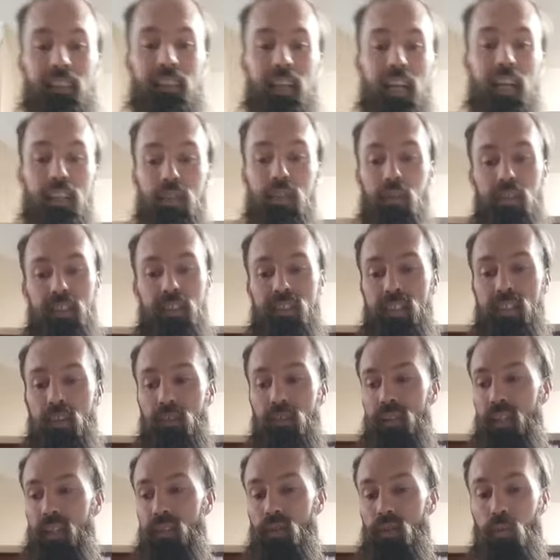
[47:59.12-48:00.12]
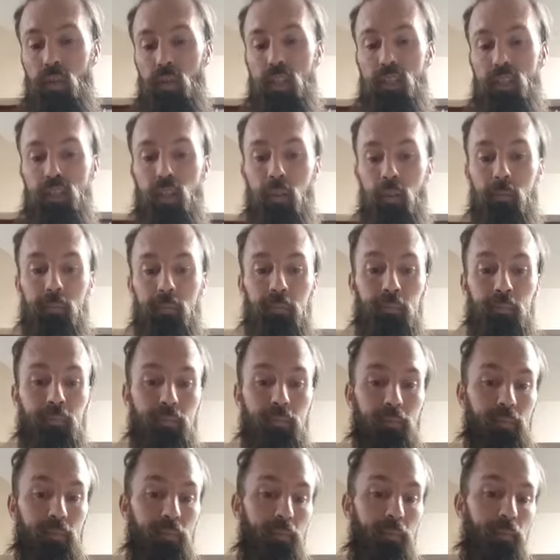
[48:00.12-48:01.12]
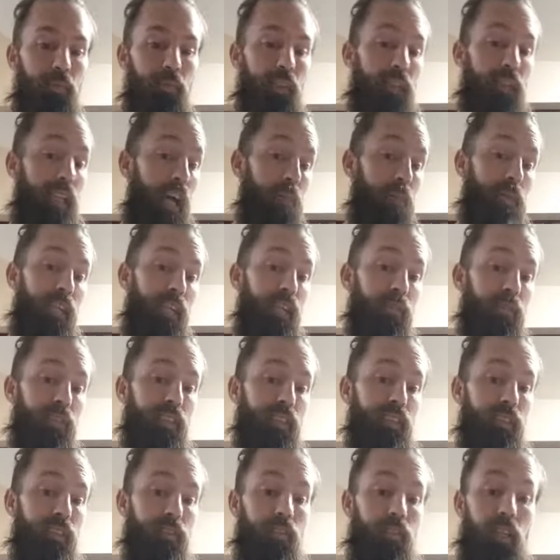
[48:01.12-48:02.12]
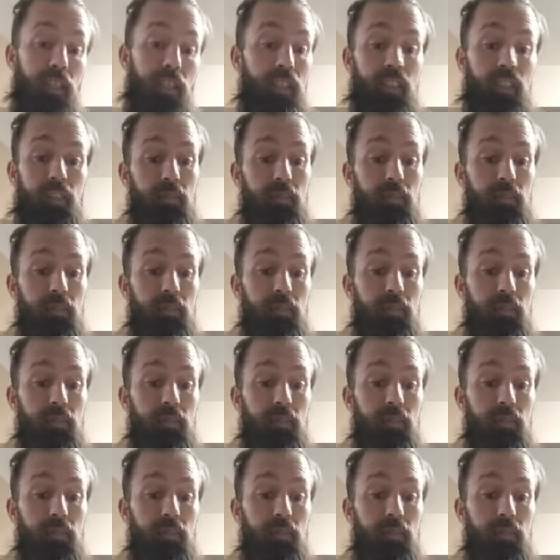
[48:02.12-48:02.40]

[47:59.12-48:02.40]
I do this seven days a week. So yeah, I've been here for t- uh, this is